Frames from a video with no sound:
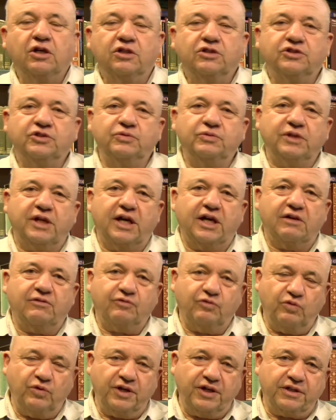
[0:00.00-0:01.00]

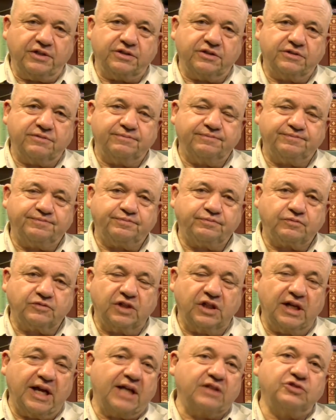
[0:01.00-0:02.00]
2.5 weeks,
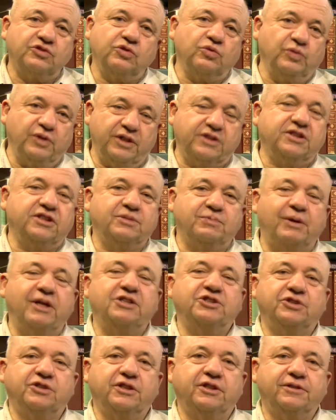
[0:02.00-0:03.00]
the last 2 weeks
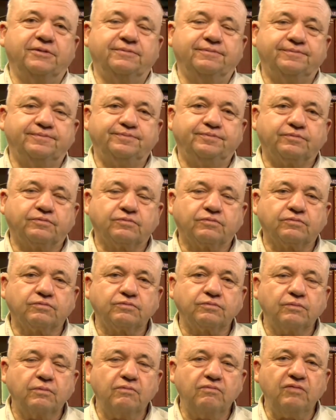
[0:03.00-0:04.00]
especially.
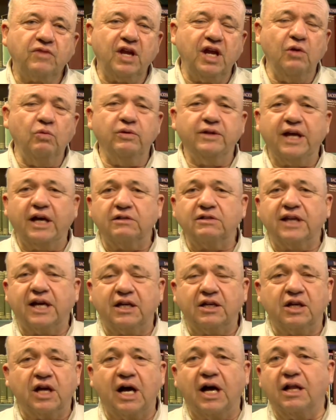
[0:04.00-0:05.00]
And without
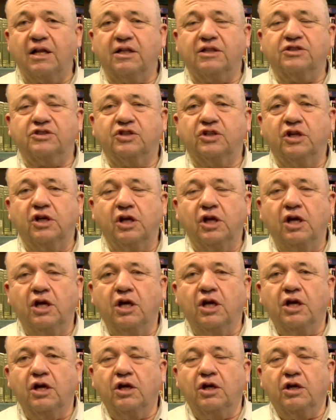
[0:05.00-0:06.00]
that knowledge,
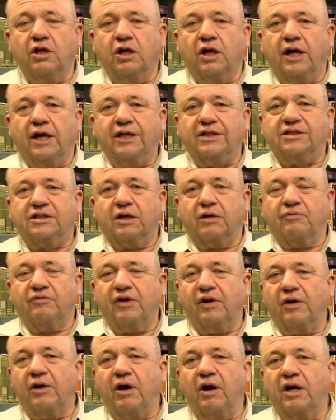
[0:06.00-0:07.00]
it's
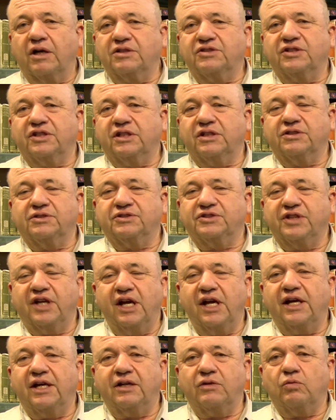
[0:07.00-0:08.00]
very hard to
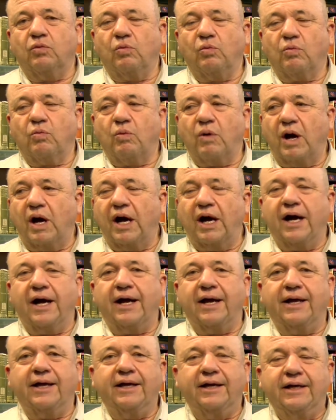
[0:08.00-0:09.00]
understand
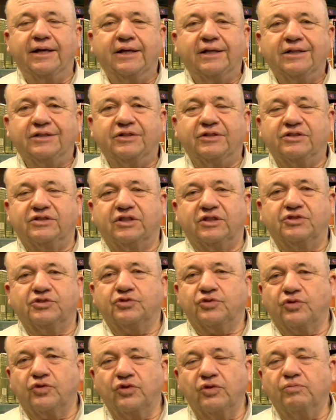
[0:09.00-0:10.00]
why there's such
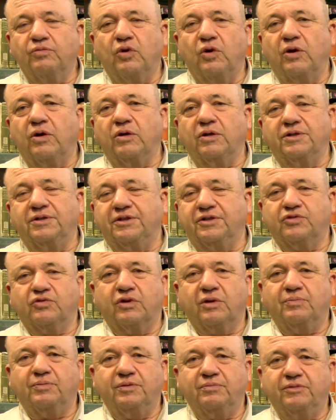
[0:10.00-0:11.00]
turmoil in the
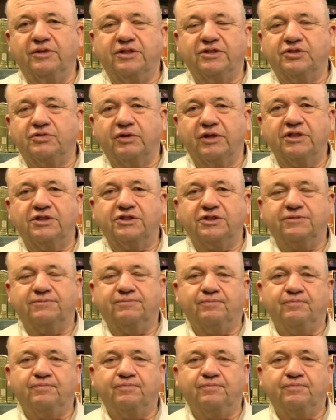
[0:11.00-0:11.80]
Trump administration.